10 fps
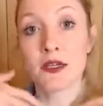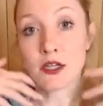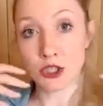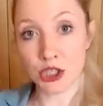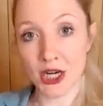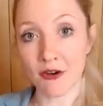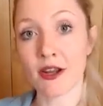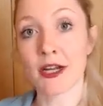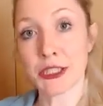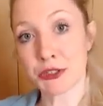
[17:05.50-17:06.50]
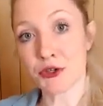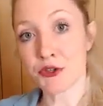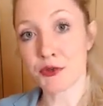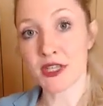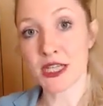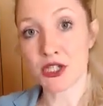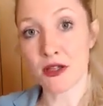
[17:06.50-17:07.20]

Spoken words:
sharing our truth with each